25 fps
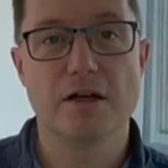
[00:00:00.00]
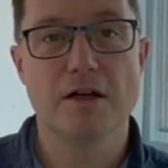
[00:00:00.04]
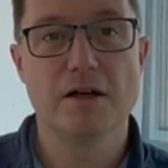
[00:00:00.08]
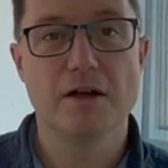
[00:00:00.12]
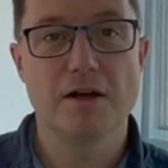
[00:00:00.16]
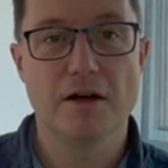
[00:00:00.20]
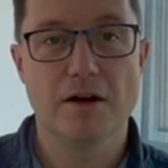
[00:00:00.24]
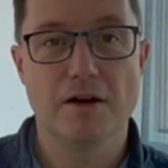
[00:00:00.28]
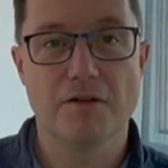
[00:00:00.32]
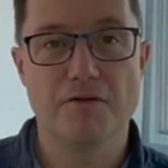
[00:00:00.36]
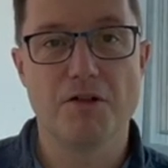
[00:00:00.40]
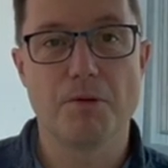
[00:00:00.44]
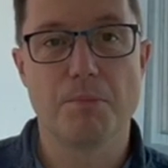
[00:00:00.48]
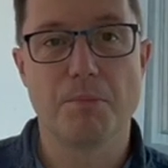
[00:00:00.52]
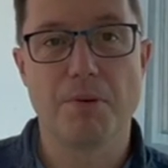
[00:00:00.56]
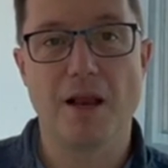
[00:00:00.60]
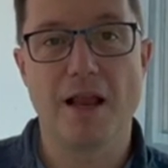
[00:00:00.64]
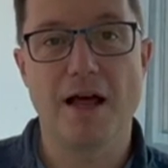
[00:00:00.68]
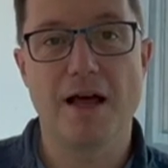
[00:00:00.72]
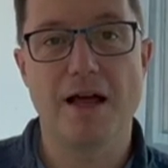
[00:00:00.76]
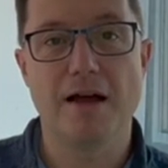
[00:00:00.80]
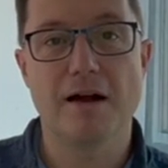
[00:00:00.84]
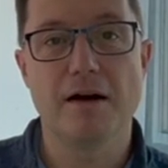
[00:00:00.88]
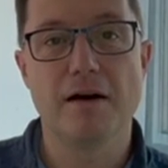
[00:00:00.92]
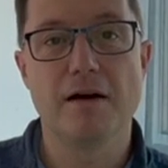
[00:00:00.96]
of the
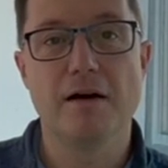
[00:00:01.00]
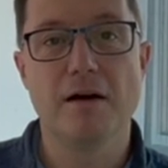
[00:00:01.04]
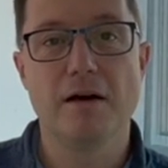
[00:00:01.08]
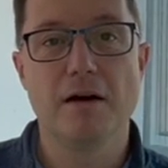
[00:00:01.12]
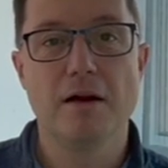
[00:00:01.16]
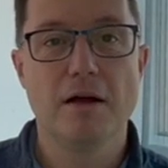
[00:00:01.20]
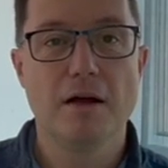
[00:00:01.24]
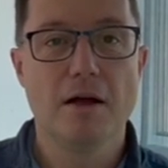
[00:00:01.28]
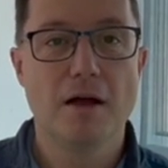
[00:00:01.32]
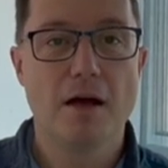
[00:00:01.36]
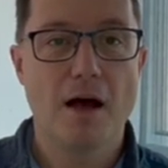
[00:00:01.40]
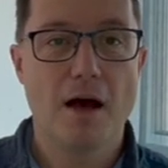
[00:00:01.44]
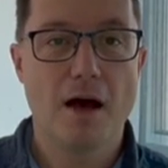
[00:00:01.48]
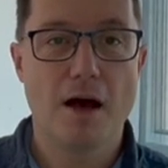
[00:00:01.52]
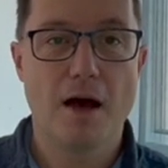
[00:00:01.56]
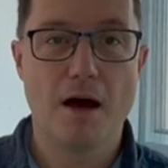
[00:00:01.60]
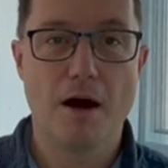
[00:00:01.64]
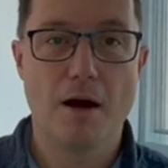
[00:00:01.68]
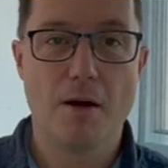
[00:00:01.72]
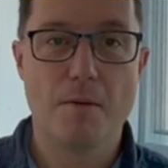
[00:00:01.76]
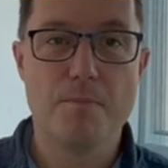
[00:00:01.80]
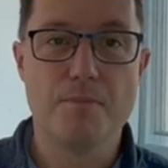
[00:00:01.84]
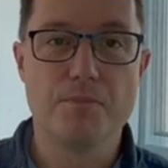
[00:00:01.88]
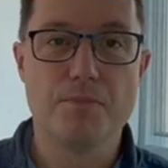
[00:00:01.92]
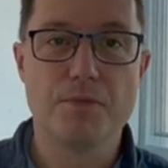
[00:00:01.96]
player.
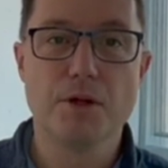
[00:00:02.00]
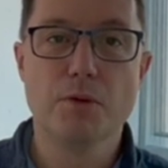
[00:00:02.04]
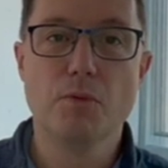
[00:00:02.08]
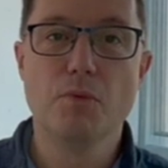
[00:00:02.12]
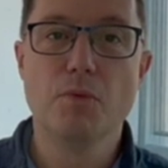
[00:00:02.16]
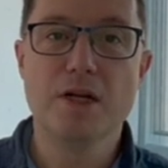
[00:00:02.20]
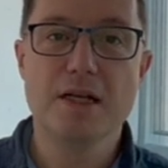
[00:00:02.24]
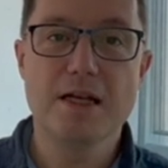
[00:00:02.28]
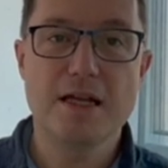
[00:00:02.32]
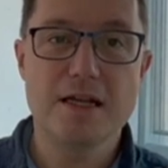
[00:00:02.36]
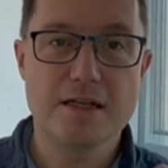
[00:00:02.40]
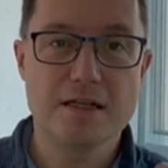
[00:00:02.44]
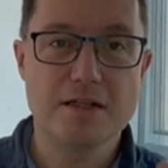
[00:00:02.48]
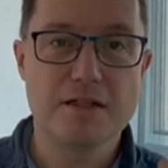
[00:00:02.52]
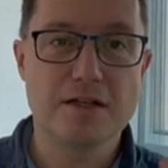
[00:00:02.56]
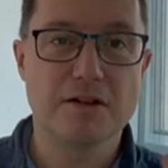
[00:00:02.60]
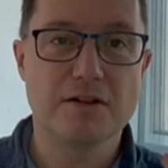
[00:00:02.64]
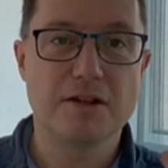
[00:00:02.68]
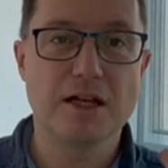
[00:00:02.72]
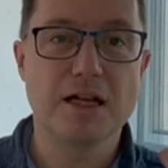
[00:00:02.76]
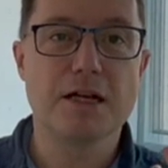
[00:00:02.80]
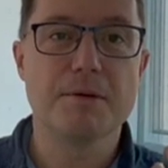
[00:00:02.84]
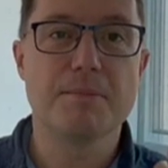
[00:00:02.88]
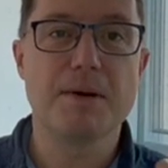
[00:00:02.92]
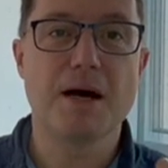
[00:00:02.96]
We needed to
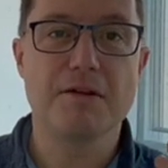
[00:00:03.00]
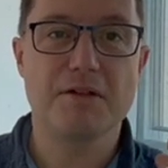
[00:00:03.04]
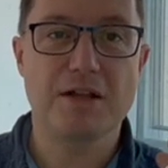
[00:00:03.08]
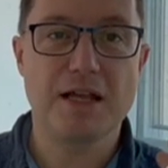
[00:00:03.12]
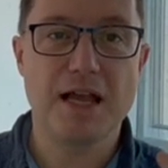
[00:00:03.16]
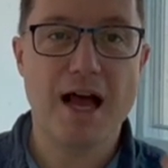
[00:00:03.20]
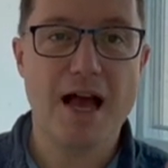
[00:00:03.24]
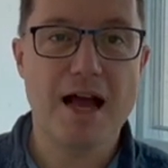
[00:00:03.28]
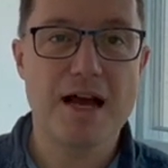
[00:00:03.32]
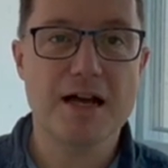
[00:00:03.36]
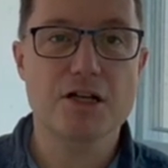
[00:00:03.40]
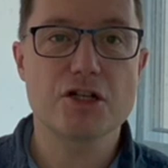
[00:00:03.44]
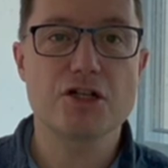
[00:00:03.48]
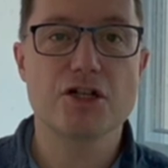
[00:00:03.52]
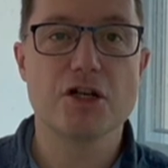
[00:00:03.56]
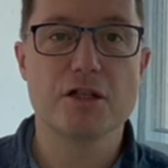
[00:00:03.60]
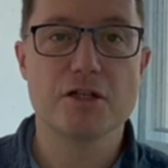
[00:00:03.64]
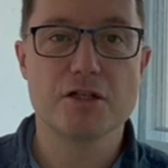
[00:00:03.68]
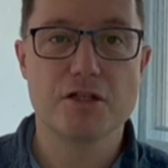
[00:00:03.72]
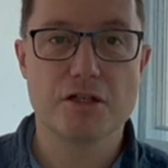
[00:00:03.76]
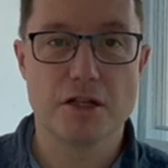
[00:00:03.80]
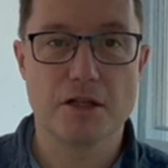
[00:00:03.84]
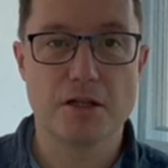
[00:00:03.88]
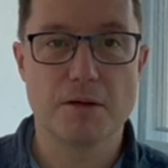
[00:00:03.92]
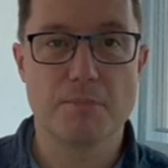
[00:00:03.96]
think about the actions
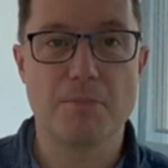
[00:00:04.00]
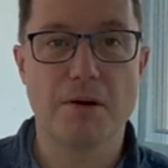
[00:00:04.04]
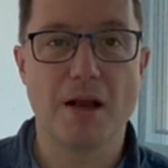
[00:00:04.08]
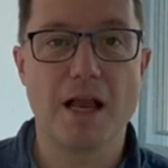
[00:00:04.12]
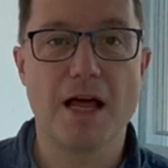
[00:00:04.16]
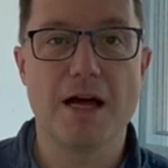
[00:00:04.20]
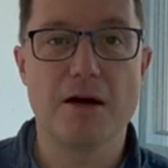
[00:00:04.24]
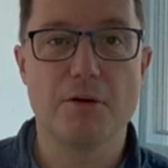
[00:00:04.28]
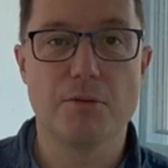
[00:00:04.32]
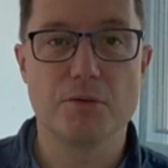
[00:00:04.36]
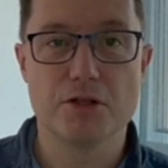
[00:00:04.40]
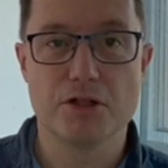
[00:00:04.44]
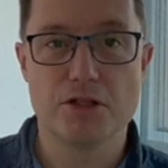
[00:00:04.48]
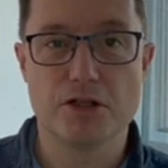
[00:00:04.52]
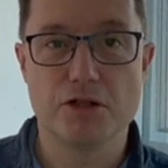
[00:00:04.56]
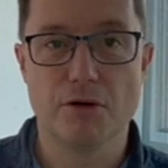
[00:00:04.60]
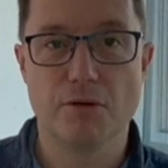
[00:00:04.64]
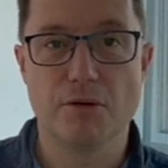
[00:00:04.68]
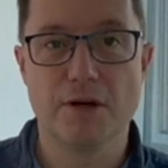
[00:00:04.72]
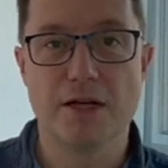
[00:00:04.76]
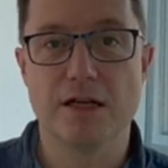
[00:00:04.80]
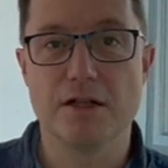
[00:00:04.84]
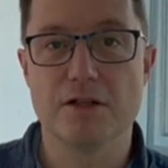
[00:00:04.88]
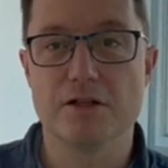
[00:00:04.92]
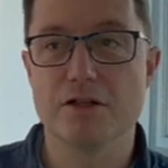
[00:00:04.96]
that the player was
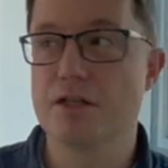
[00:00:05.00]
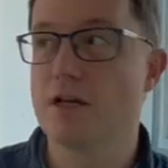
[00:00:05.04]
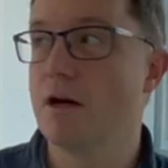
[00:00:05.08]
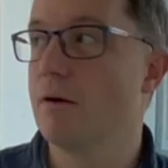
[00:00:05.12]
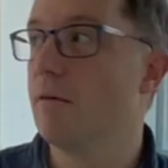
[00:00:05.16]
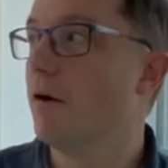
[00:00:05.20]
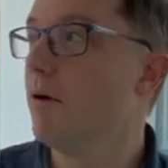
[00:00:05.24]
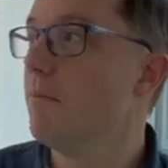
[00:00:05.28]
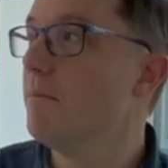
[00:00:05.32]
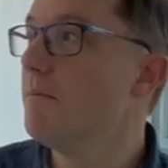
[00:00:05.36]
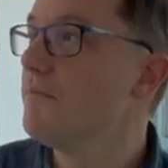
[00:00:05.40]
doing and so on.